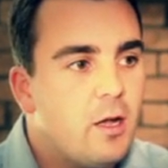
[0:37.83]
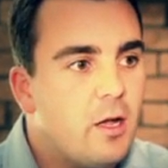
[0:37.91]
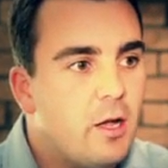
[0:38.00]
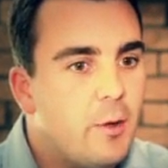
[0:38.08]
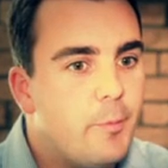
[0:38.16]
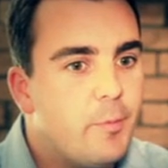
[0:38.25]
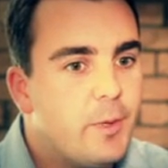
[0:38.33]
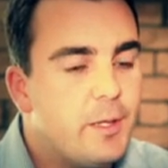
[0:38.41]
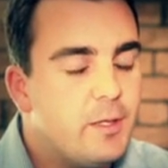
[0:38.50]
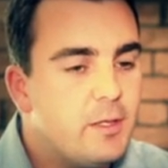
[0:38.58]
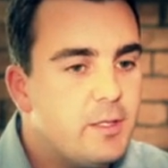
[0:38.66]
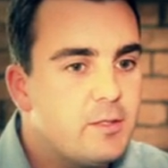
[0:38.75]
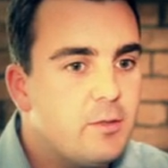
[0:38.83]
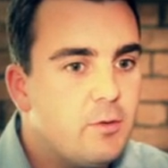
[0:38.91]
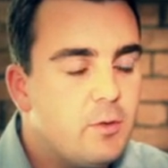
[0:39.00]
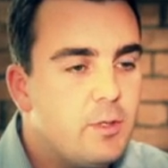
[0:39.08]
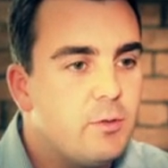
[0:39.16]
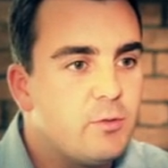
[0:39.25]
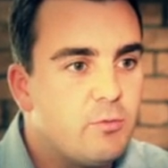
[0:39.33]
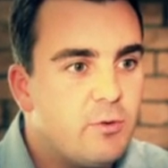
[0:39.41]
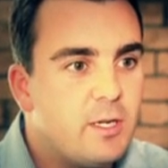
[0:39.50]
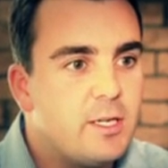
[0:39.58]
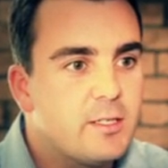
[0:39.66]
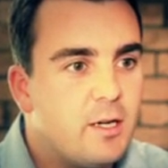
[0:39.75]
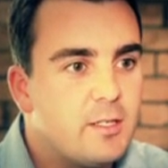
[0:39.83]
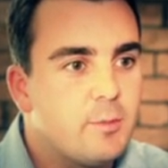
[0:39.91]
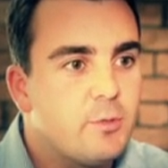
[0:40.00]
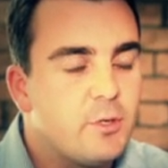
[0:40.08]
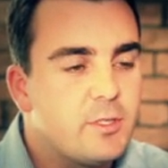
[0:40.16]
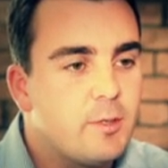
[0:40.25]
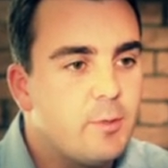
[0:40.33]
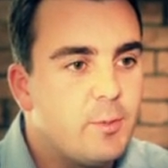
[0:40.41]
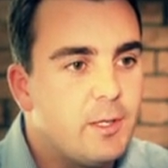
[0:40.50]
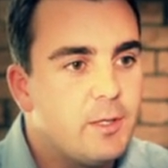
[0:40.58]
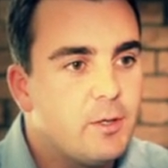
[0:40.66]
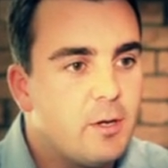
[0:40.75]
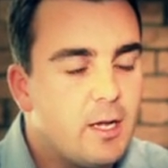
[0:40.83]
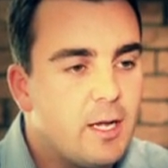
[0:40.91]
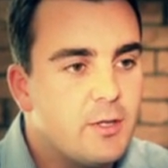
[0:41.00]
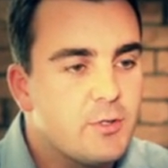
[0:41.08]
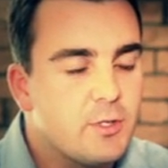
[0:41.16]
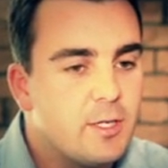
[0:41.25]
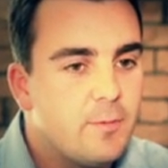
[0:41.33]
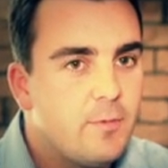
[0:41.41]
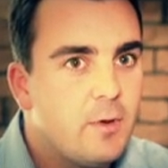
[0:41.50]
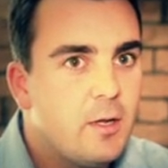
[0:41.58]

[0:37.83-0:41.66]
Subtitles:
And it was a really exciting project when we got our hands on it.